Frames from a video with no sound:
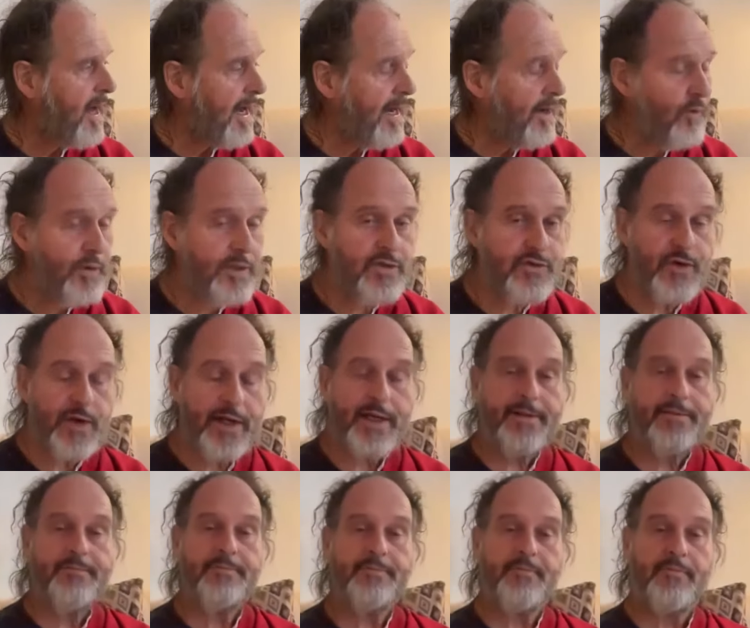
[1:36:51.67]
How we
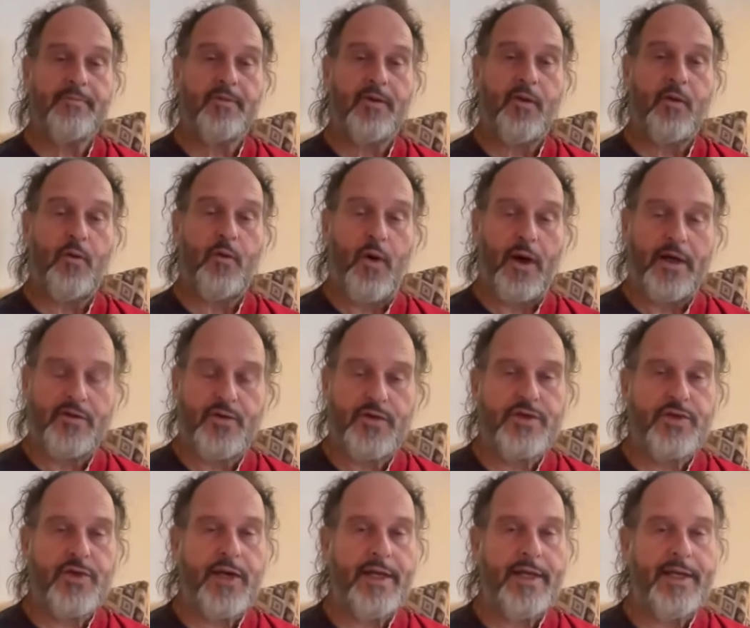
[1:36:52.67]
train, what we
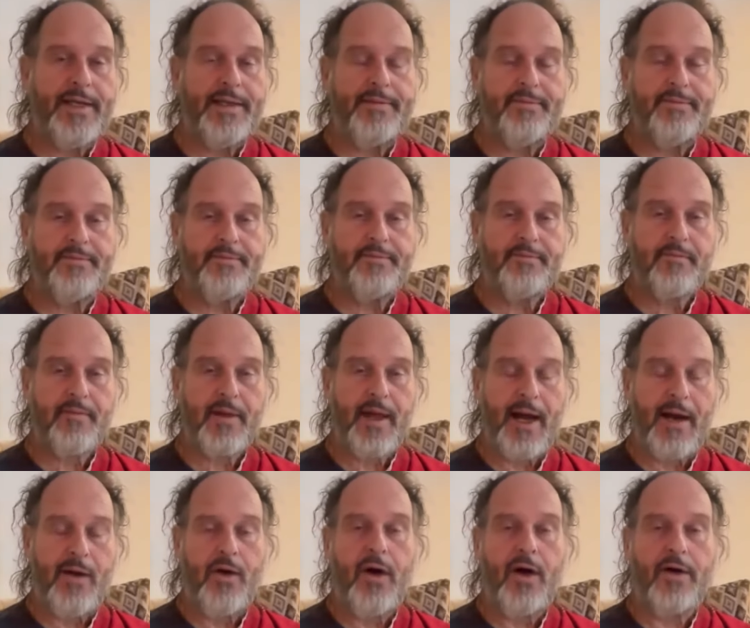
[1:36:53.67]
train in,
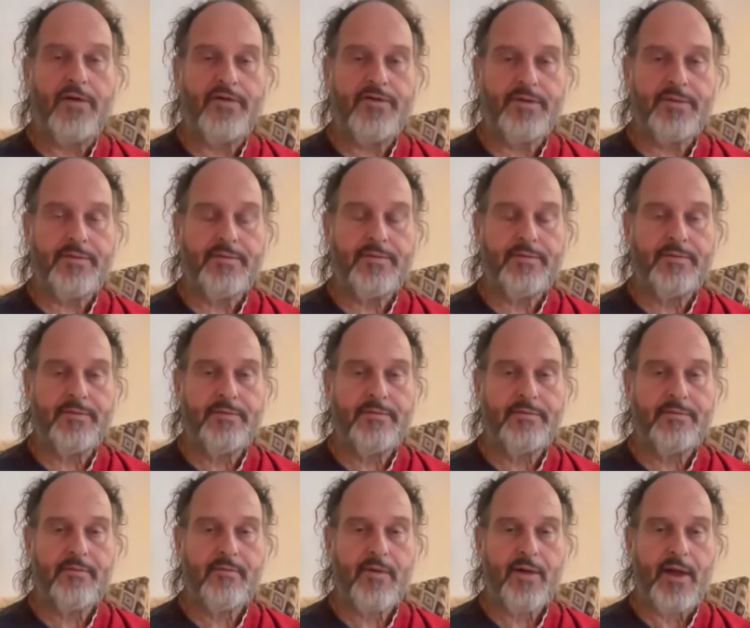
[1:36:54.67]
how often,
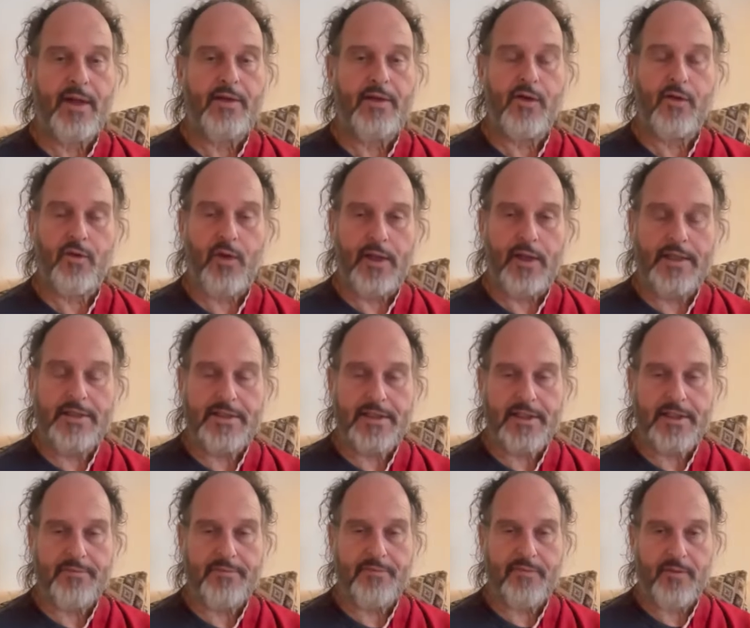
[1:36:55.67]
and the
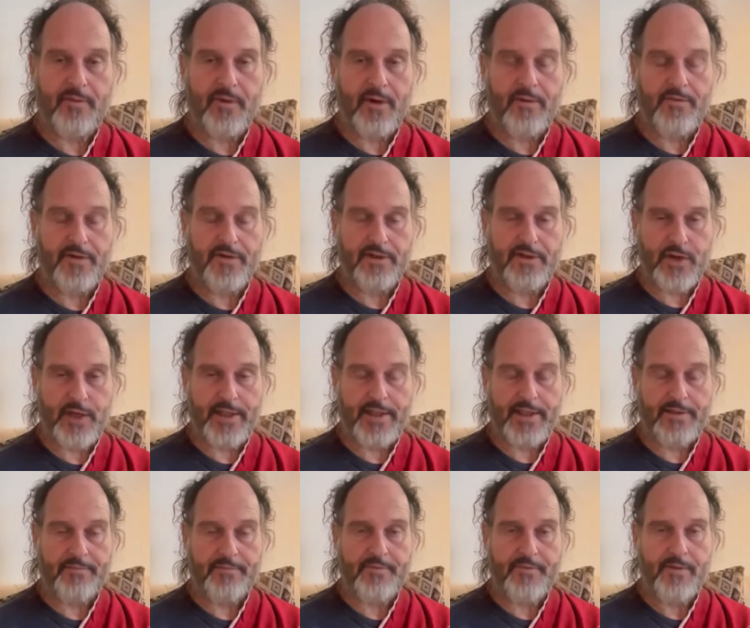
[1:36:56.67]
quality of the
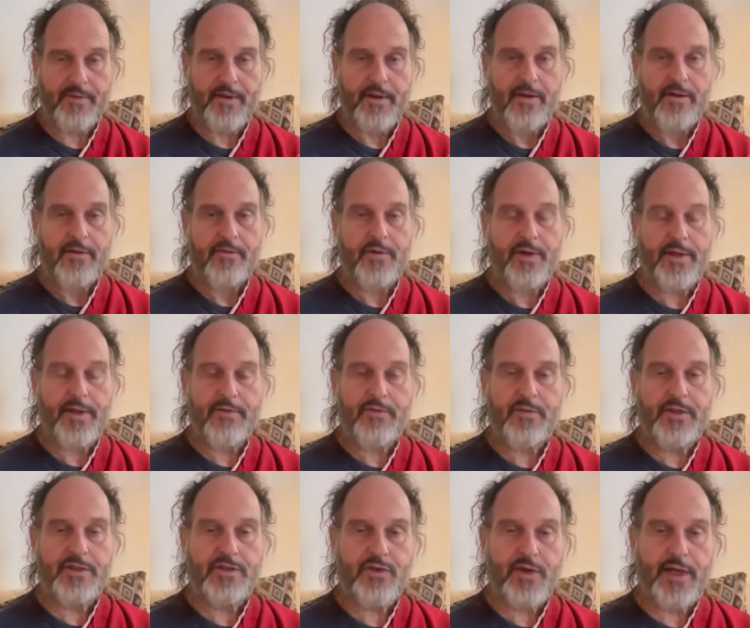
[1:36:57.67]
training, whether
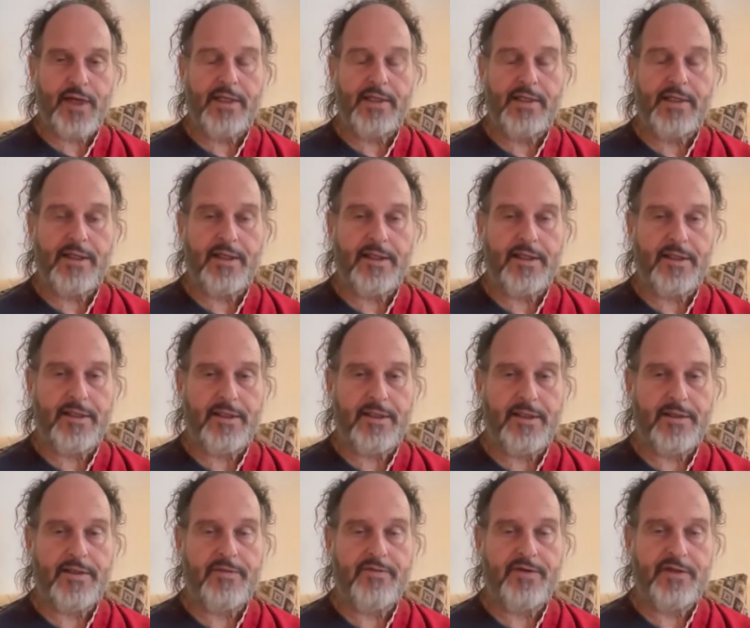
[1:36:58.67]
we train in the
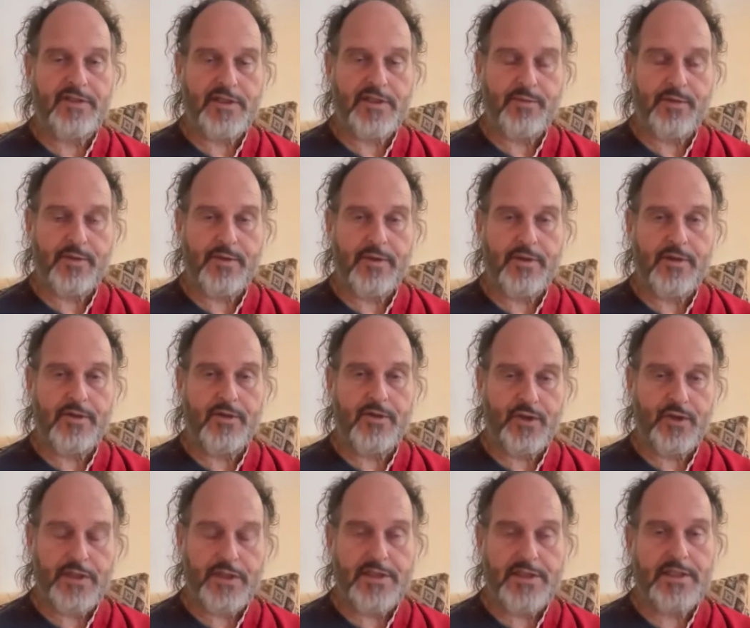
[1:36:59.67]
indivisible
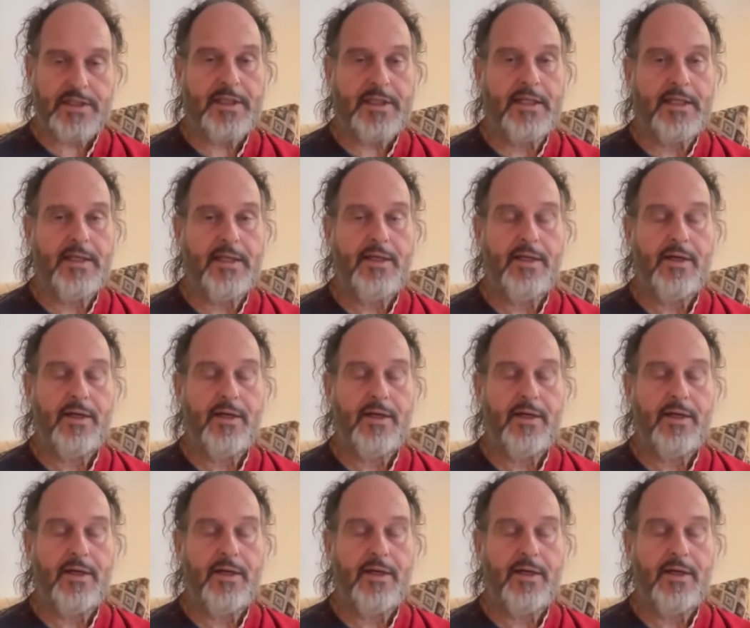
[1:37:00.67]
unity